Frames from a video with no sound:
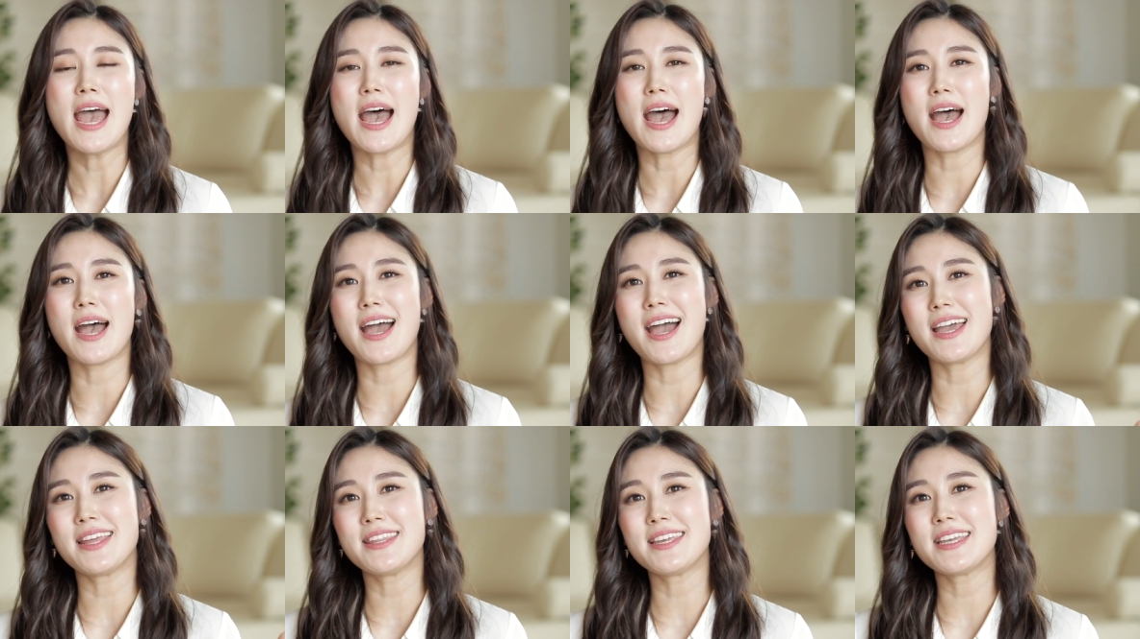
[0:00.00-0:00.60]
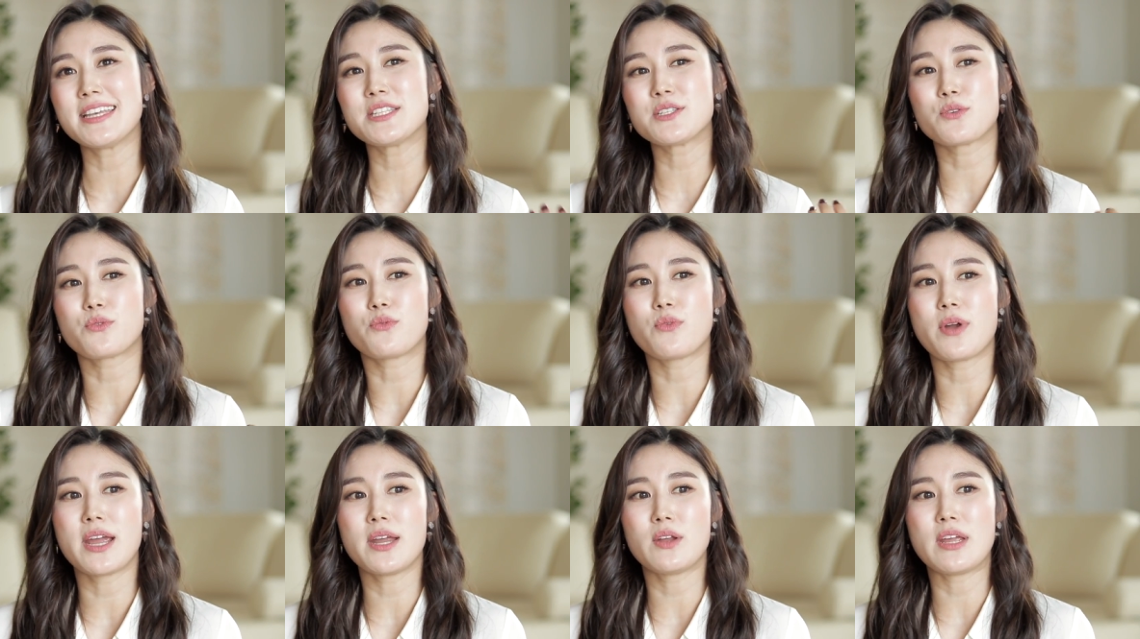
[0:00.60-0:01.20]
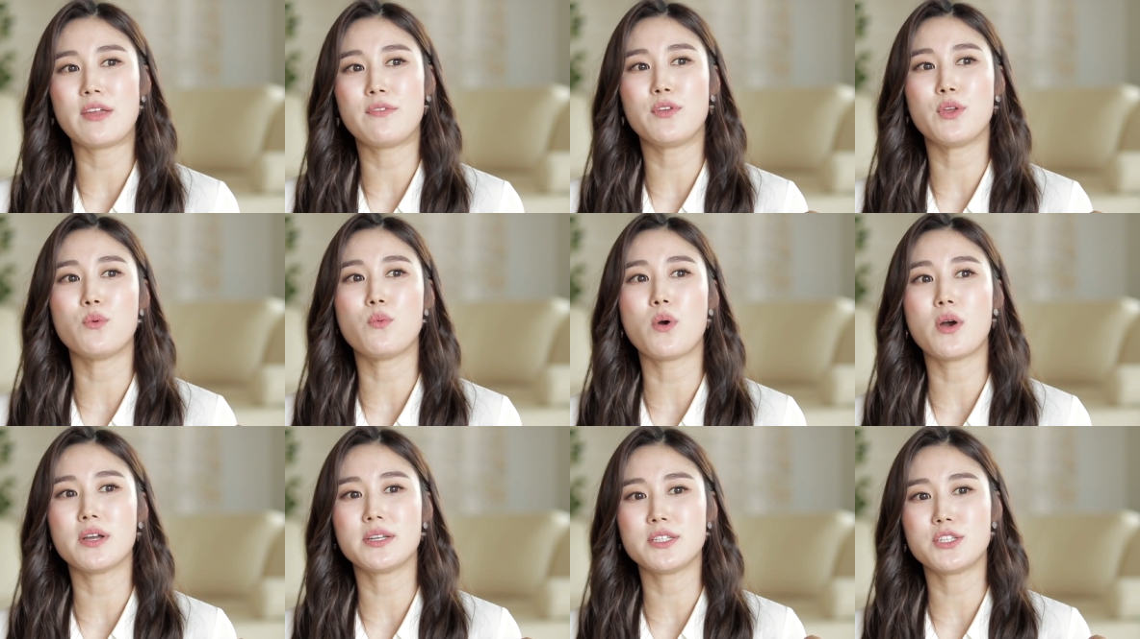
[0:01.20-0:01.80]
I think it's great if you
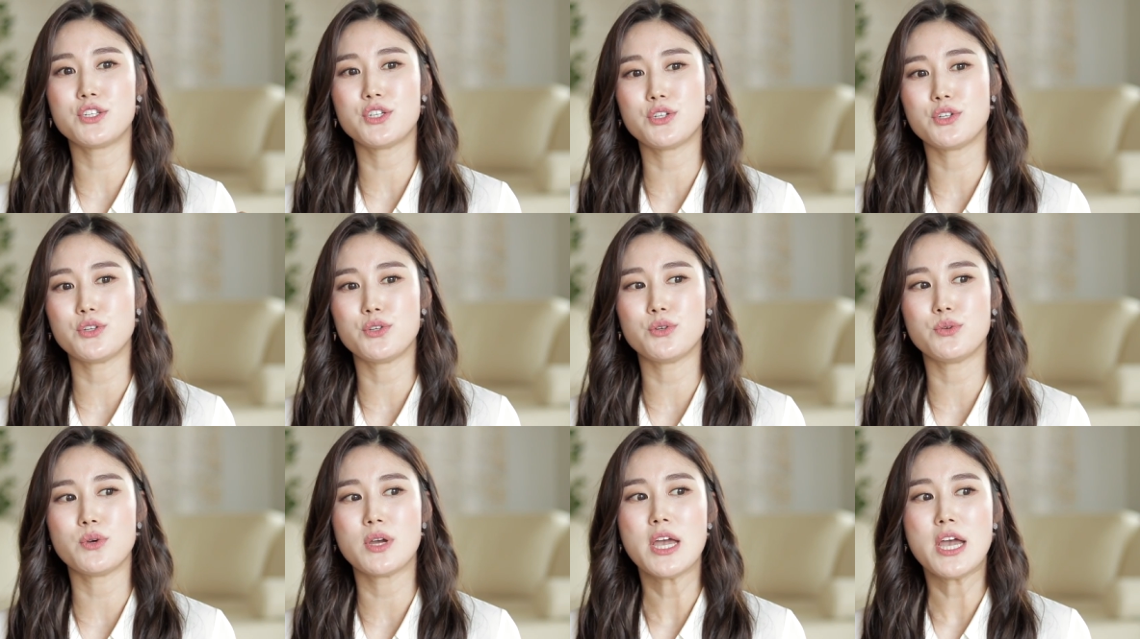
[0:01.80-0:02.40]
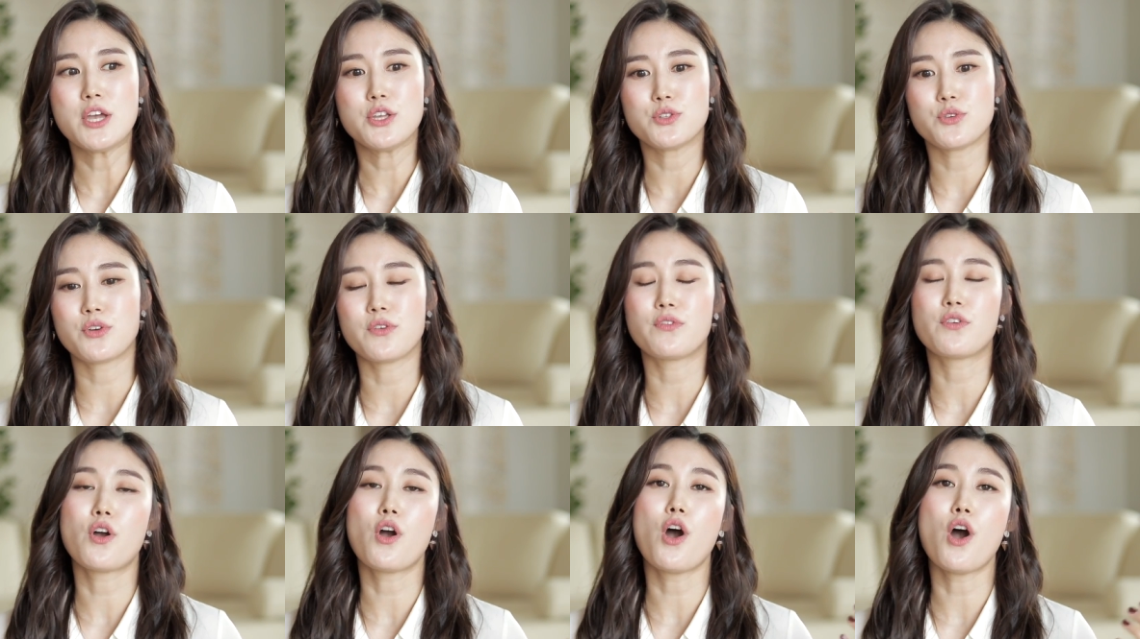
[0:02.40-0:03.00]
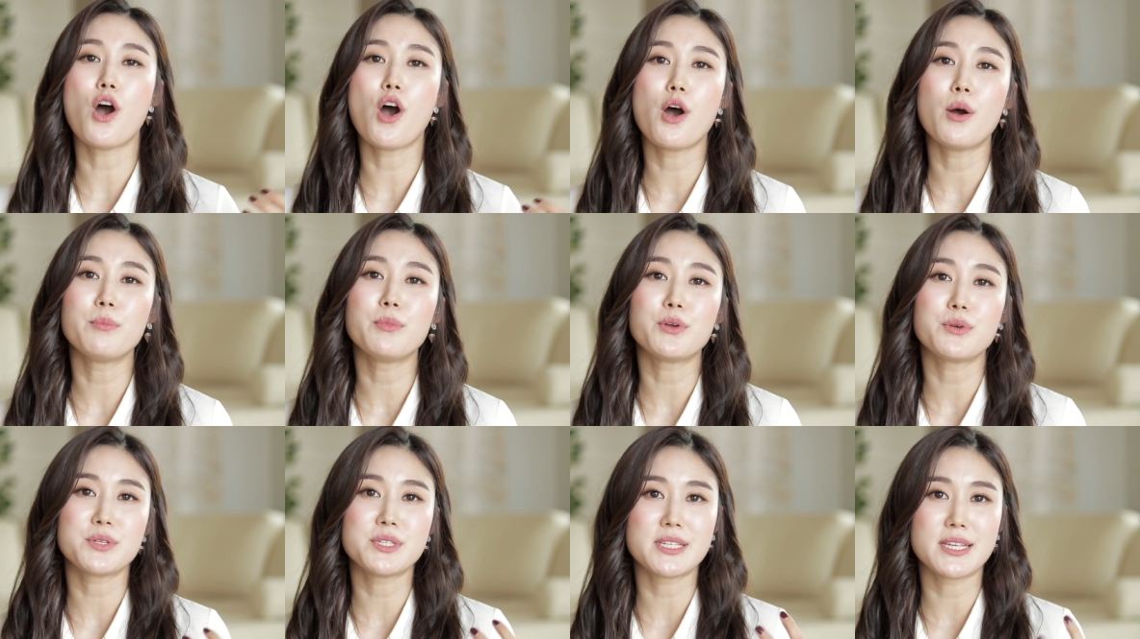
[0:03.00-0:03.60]
want to sort of calm
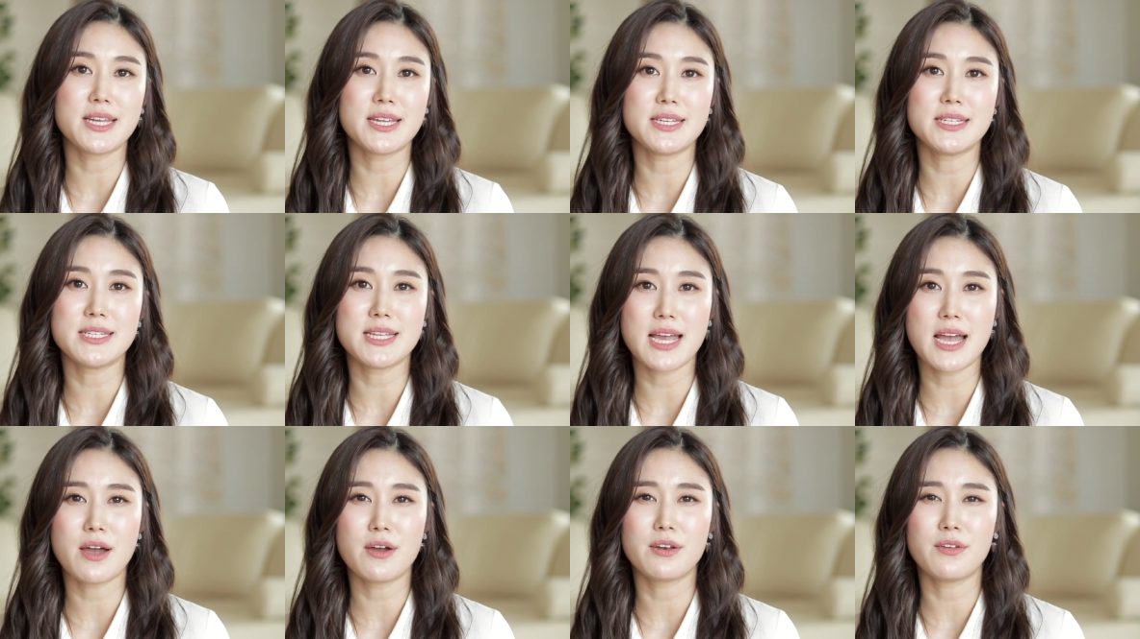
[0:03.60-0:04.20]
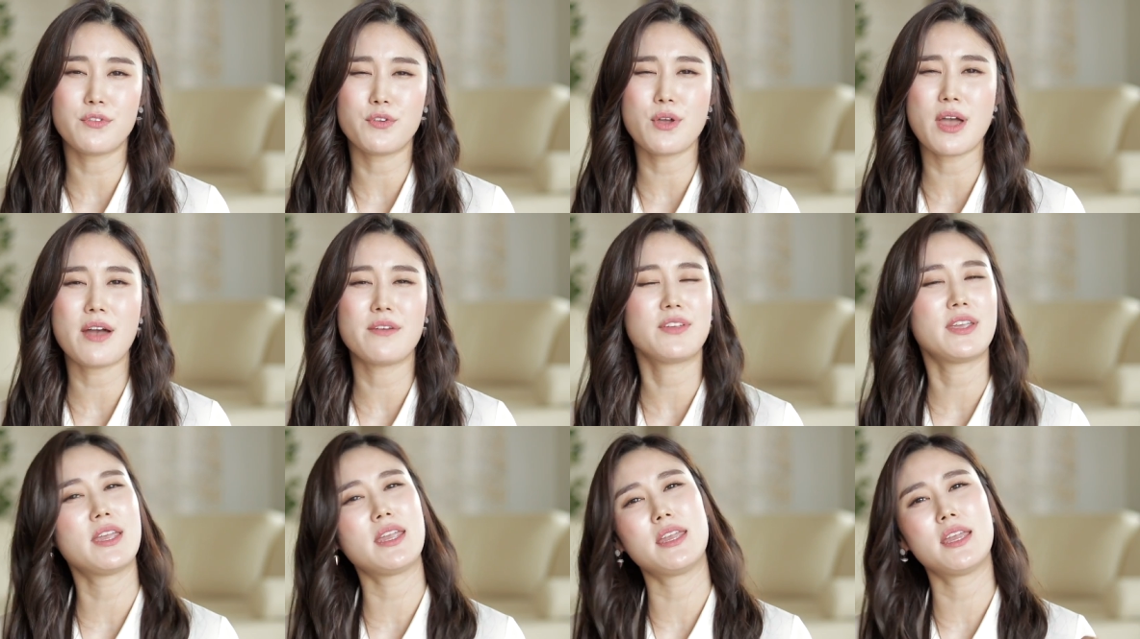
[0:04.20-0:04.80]
your skin down, if you have